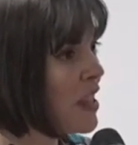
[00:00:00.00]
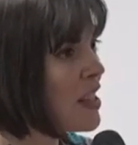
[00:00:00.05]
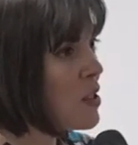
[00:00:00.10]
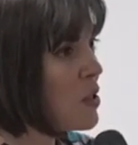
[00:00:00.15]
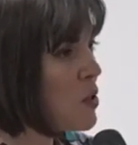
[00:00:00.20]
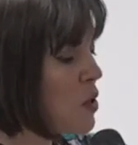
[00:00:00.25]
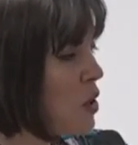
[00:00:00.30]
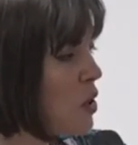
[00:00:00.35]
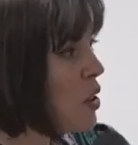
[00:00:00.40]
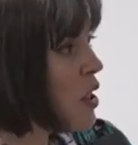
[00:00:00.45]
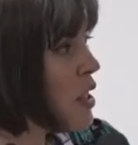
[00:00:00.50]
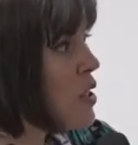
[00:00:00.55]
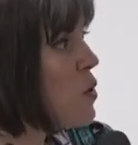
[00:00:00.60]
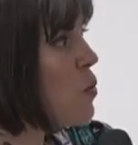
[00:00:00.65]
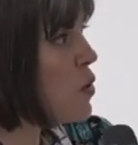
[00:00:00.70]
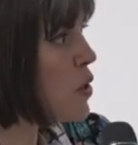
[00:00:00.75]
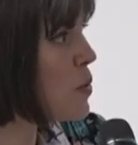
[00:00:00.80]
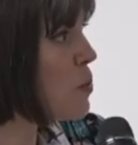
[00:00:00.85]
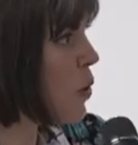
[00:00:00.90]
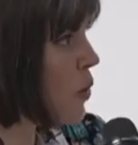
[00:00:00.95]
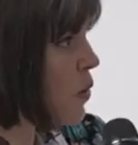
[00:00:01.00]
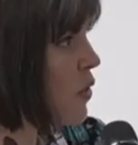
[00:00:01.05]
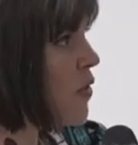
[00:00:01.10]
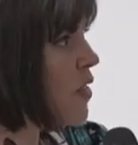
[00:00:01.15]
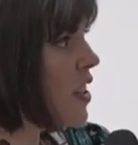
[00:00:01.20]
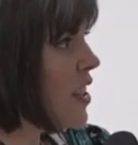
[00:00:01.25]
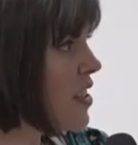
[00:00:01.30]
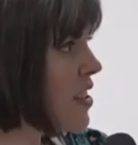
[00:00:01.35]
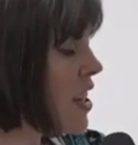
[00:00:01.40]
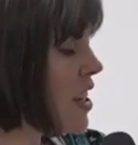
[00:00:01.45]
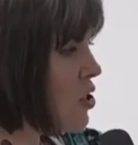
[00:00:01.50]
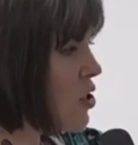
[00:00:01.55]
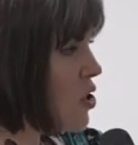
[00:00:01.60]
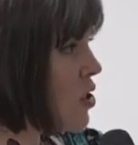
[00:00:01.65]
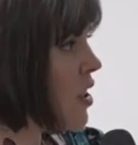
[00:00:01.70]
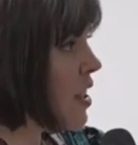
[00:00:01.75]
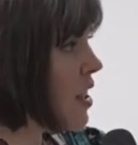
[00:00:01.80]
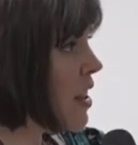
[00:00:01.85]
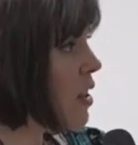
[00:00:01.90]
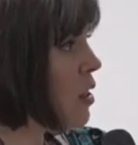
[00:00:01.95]
This was part of the
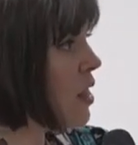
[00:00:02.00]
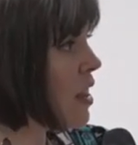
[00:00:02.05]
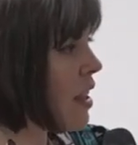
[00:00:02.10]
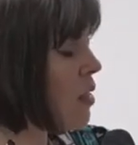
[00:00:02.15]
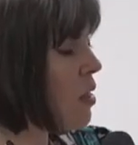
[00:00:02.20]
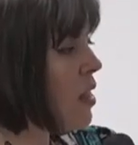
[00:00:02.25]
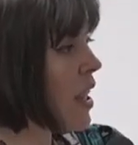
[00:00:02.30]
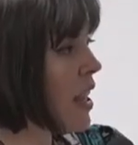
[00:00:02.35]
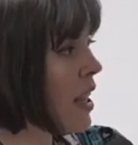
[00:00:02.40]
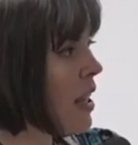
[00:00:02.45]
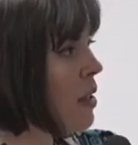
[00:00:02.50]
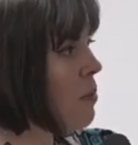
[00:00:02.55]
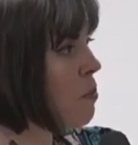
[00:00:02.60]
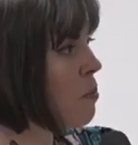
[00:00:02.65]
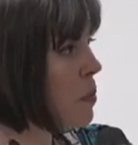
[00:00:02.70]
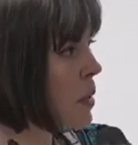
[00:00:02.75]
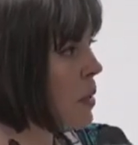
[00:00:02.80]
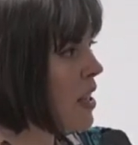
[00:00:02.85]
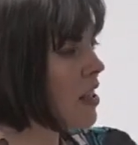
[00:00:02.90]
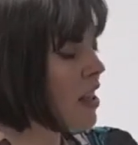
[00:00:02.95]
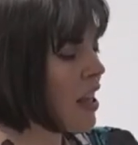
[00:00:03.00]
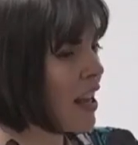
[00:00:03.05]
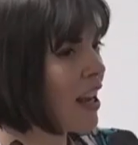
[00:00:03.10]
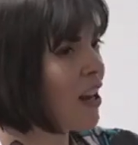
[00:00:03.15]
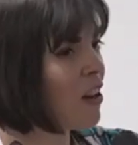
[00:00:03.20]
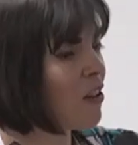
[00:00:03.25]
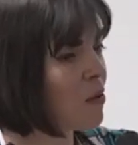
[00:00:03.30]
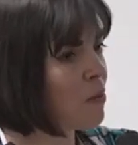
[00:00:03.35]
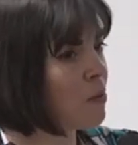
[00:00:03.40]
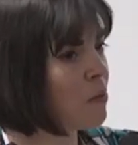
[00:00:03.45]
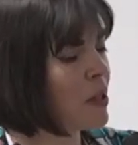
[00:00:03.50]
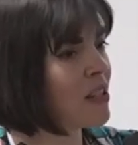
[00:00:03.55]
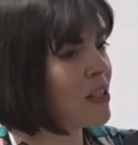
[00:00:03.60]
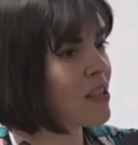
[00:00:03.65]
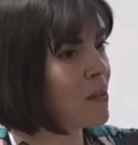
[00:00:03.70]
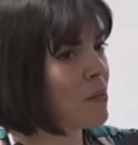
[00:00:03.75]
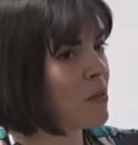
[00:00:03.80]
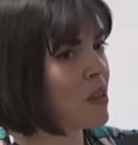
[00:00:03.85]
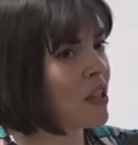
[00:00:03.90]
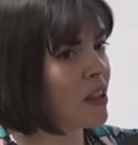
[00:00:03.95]
intention that they be there and be
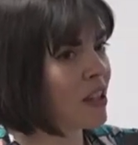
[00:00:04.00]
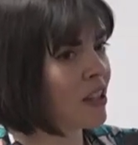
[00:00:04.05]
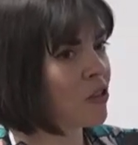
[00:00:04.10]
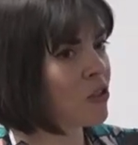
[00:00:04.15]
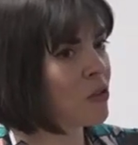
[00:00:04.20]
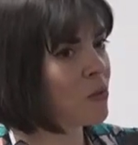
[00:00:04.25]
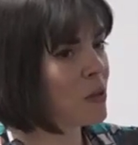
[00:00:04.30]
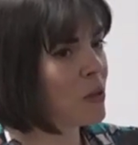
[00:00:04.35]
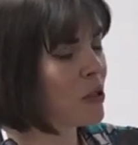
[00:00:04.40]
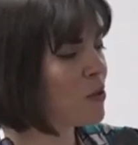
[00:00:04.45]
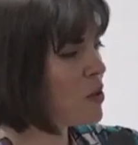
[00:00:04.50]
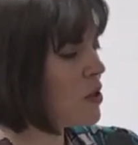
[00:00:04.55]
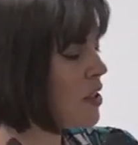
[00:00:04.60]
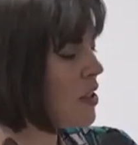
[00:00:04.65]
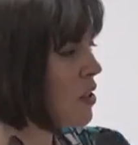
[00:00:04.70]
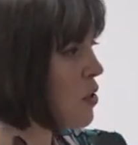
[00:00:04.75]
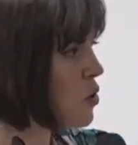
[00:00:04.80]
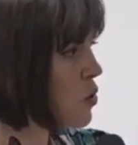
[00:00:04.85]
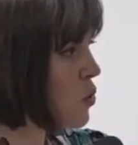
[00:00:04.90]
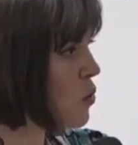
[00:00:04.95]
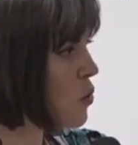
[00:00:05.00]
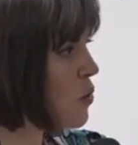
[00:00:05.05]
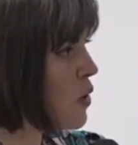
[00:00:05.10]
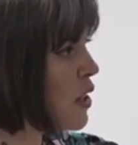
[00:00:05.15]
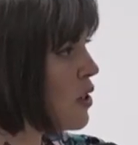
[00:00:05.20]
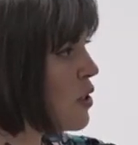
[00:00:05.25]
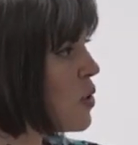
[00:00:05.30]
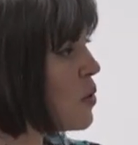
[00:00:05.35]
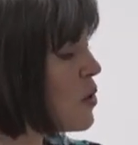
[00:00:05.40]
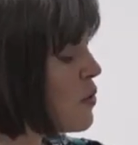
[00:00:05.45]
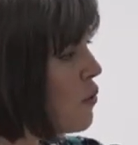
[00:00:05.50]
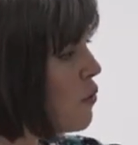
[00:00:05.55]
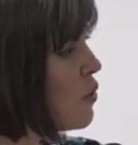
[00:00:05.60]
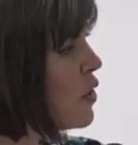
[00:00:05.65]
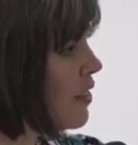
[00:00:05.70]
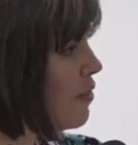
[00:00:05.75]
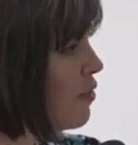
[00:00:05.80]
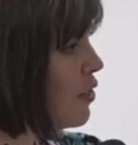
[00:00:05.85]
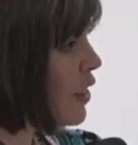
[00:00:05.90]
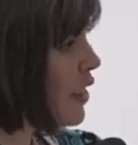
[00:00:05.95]
something that could be used as a tool. And so it's
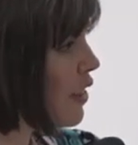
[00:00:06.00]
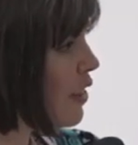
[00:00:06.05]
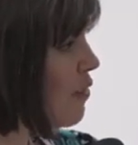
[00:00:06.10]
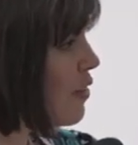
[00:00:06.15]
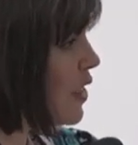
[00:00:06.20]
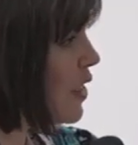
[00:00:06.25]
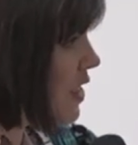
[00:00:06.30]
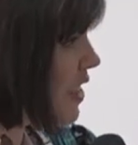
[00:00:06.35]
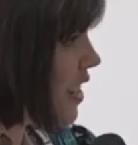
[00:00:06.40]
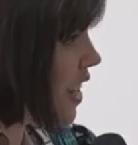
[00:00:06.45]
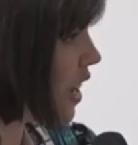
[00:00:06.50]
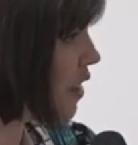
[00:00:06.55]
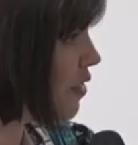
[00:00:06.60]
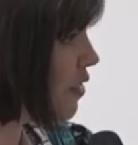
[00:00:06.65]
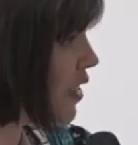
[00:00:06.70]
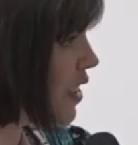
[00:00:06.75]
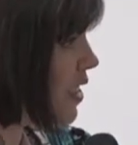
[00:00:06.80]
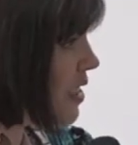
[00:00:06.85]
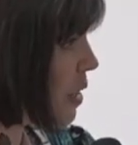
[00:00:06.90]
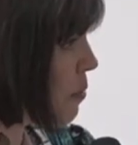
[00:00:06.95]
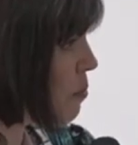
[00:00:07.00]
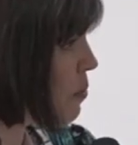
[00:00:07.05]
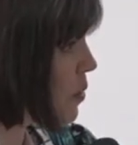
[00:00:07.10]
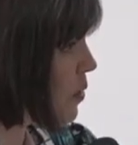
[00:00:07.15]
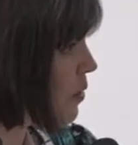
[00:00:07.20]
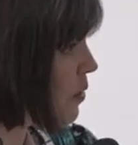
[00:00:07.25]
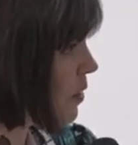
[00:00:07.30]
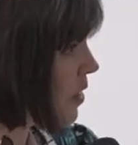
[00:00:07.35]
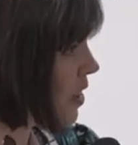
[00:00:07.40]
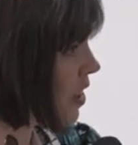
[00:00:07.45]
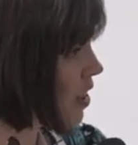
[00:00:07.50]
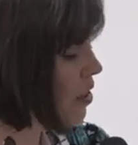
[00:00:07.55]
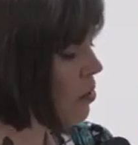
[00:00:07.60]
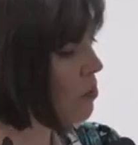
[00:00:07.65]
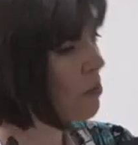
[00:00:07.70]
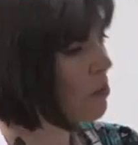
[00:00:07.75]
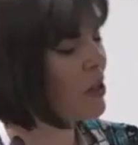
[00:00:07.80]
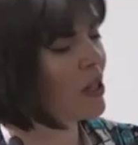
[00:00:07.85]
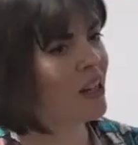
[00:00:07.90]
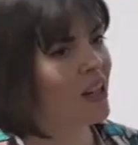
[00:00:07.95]
really, really lovely to have an example
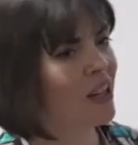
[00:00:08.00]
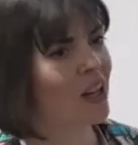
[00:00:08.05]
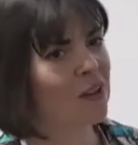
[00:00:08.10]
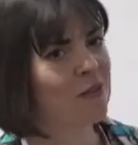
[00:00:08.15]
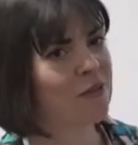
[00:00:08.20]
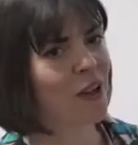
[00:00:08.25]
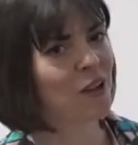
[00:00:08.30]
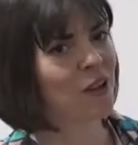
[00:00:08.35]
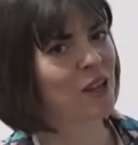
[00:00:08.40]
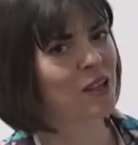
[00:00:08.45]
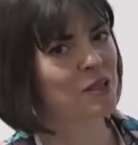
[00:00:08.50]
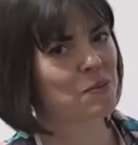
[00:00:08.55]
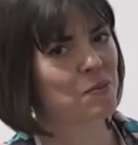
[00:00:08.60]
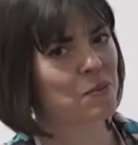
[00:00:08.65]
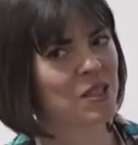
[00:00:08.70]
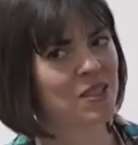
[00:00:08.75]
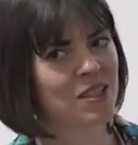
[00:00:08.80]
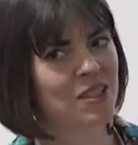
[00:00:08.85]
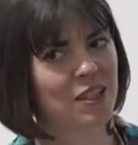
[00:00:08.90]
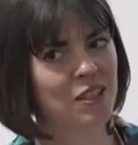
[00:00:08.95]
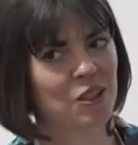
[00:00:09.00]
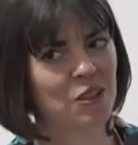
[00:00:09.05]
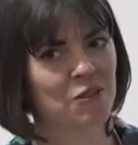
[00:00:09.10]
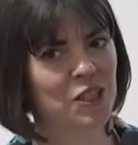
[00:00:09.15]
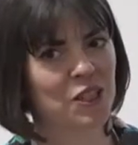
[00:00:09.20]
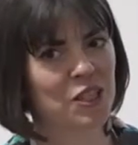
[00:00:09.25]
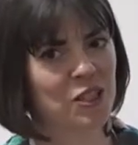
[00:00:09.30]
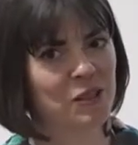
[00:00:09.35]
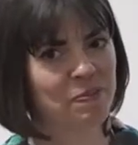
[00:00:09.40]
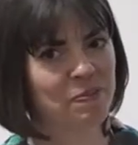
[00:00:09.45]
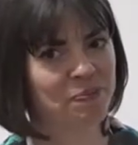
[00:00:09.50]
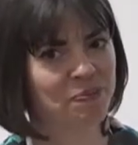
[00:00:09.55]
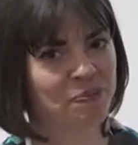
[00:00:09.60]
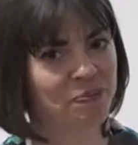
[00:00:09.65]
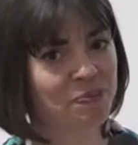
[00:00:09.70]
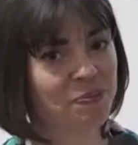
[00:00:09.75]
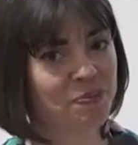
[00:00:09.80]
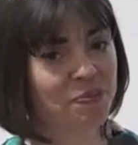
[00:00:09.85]
of how that's been done in the region.